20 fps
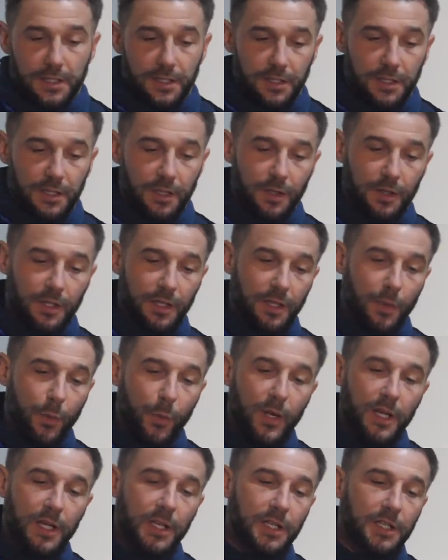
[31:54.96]
the, the
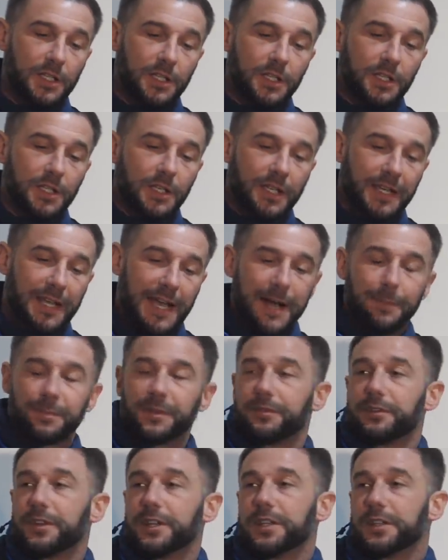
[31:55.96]
way he
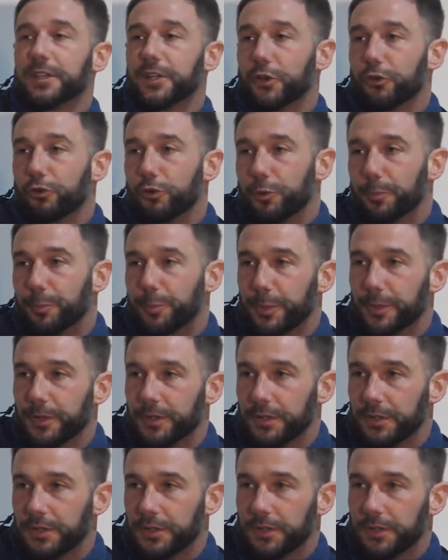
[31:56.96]
captivated the group,